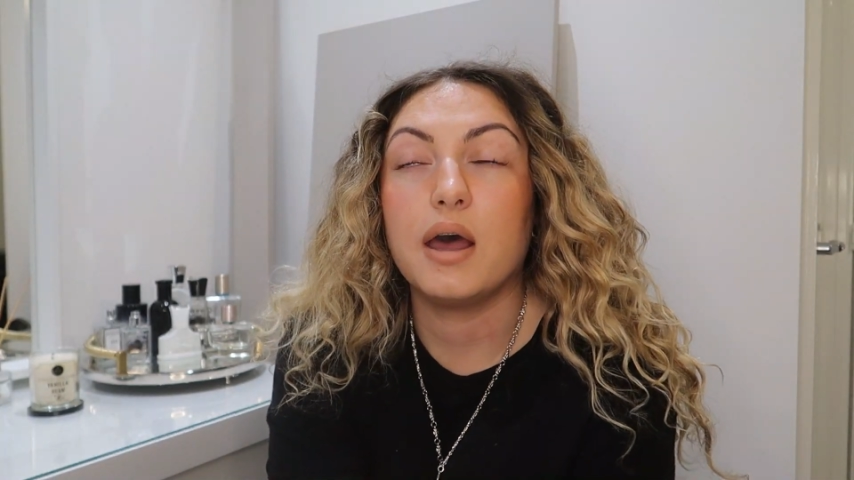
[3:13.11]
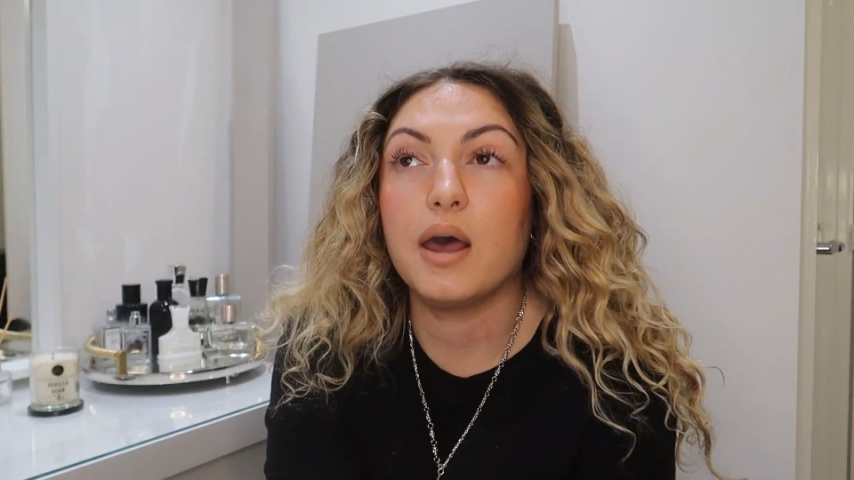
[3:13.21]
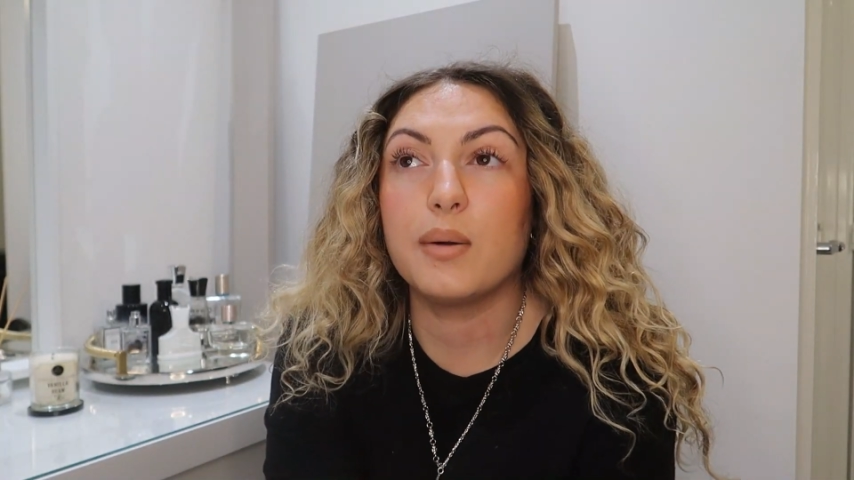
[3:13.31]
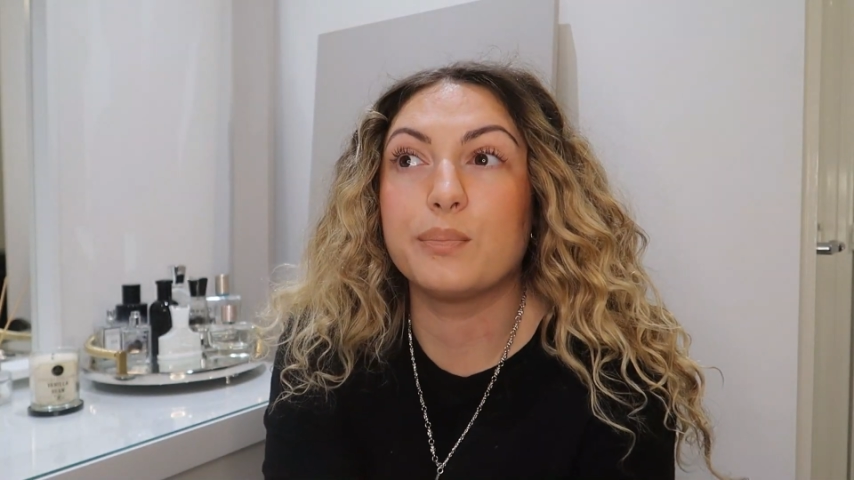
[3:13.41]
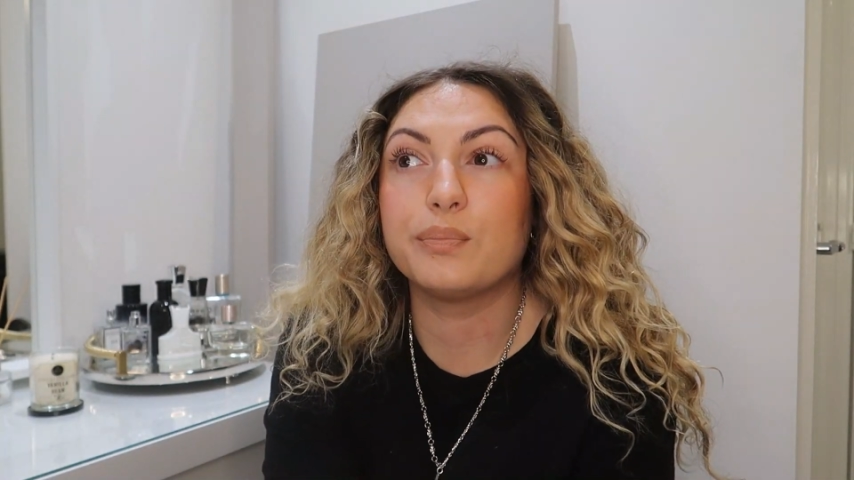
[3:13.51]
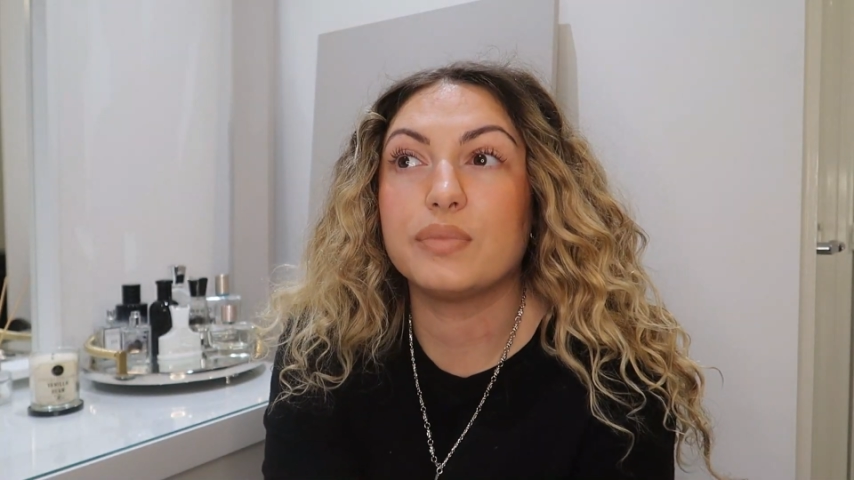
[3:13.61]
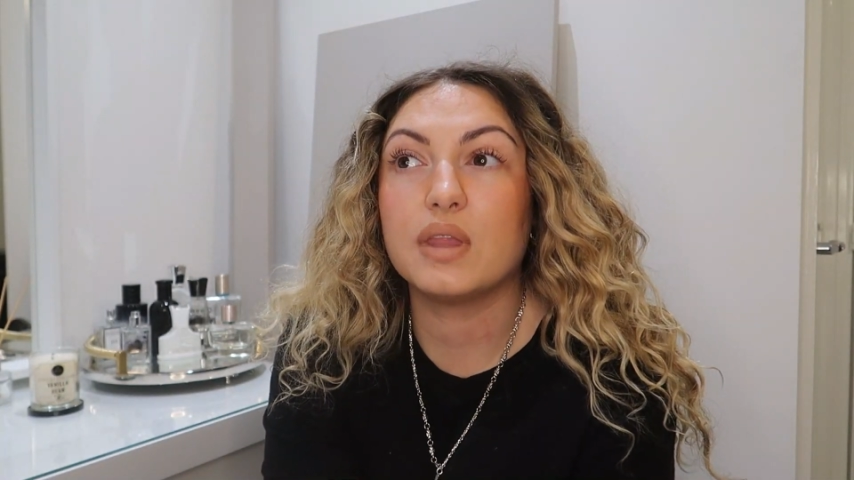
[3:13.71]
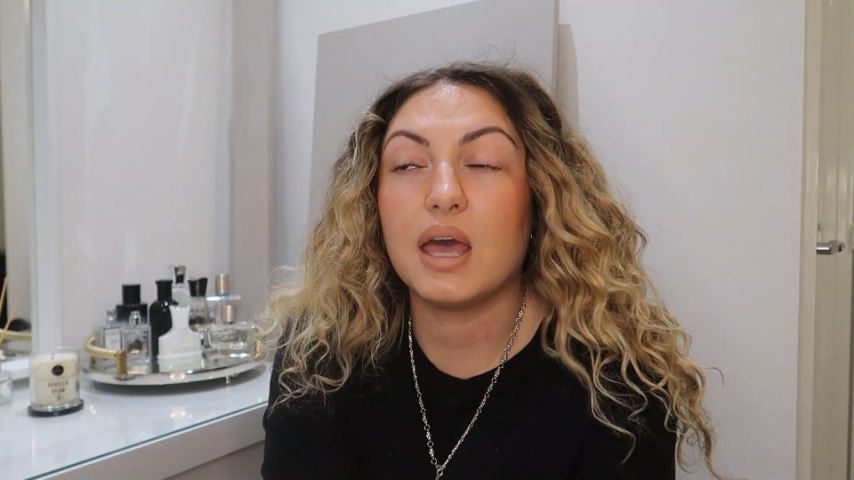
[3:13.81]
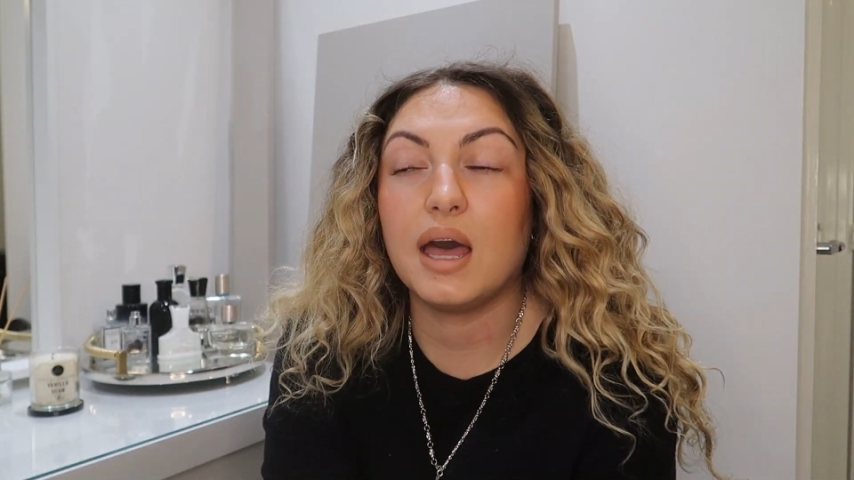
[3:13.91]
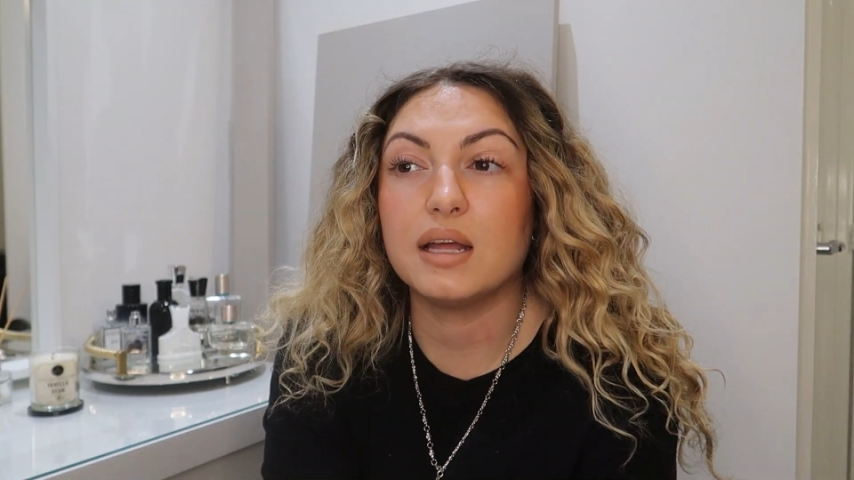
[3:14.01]

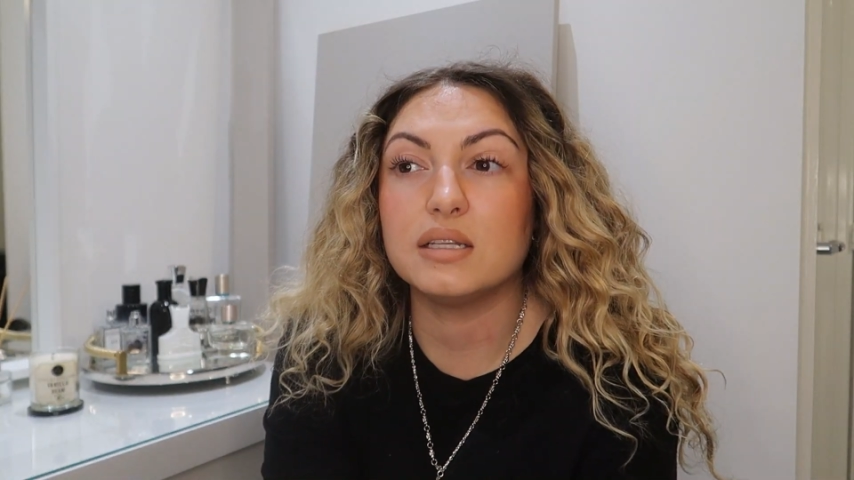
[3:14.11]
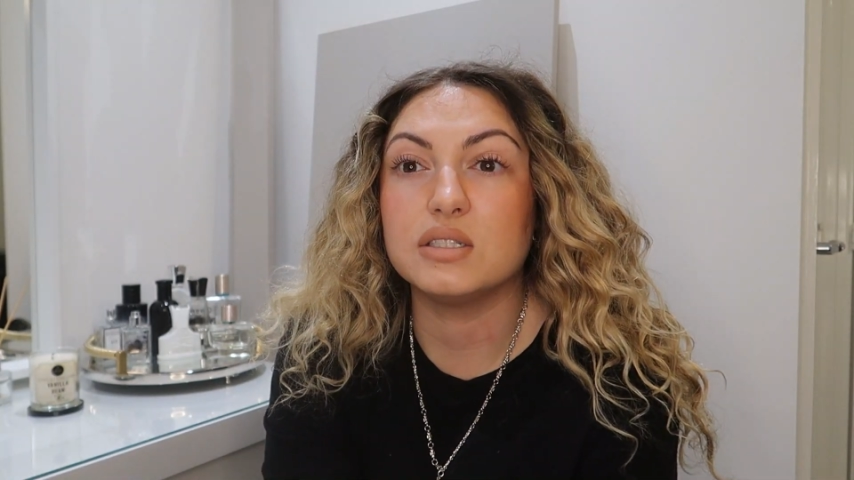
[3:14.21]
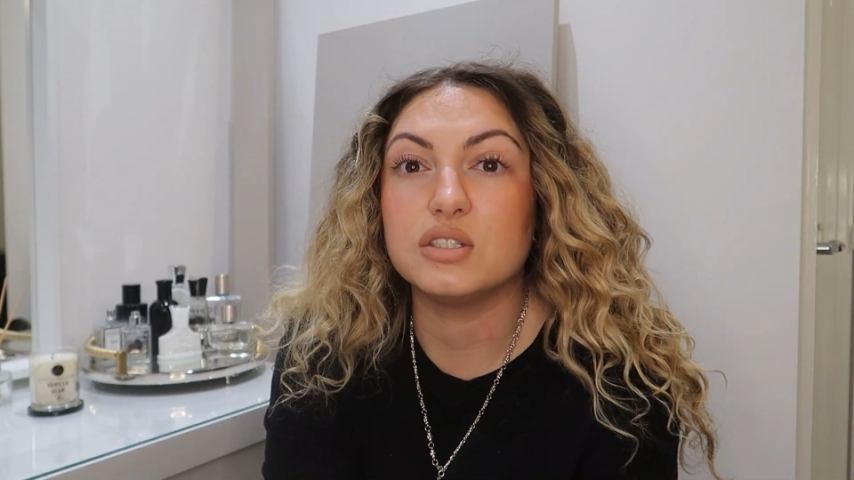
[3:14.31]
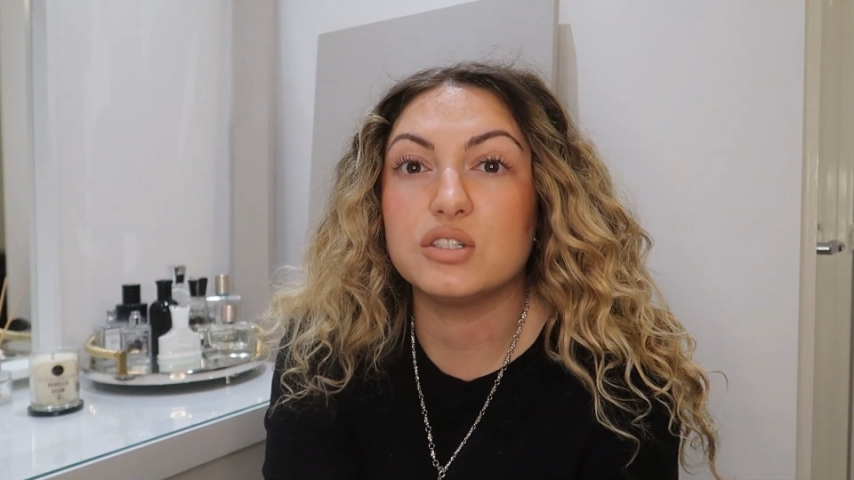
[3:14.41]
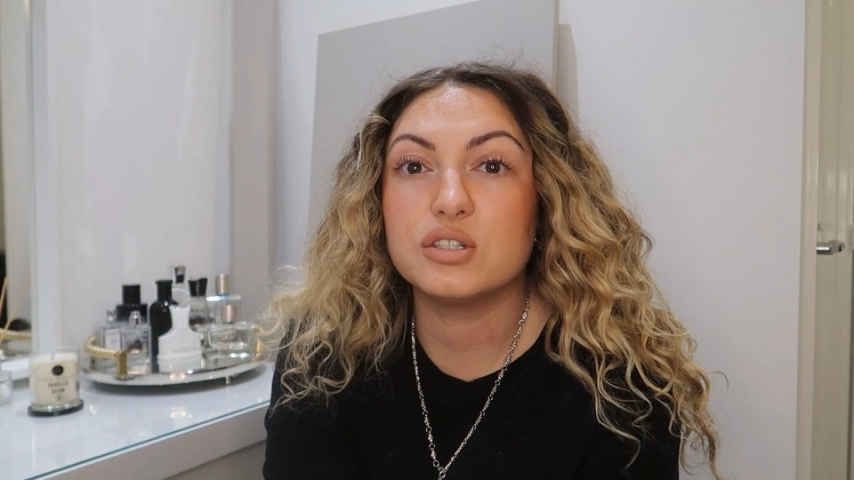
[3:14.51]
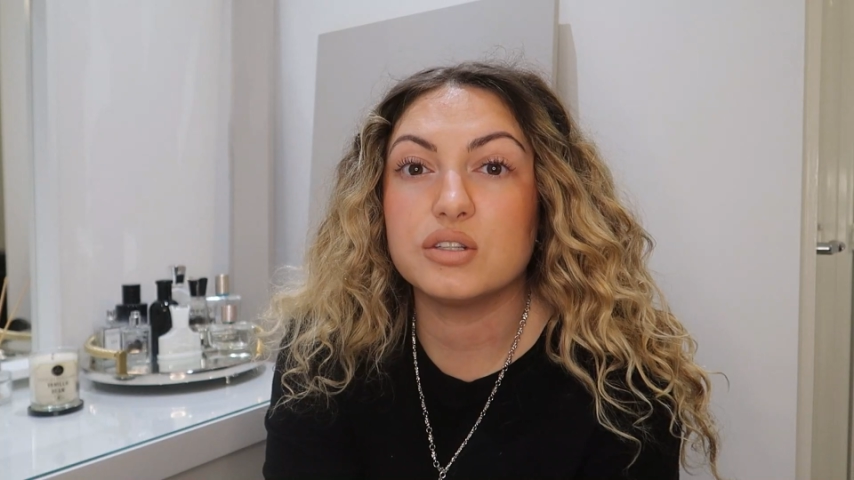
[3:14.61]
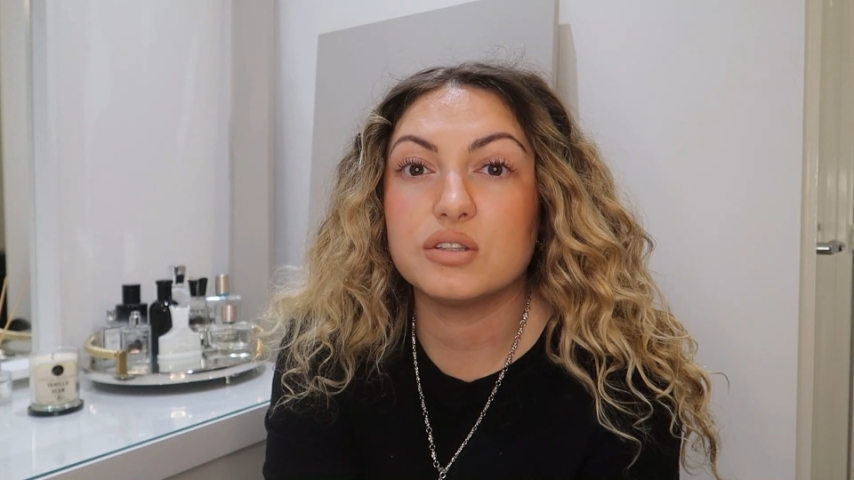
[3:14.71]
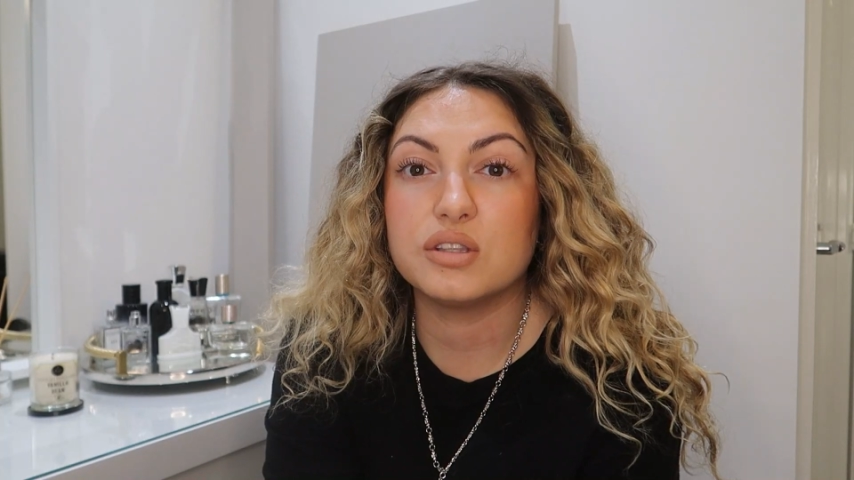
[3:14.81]
and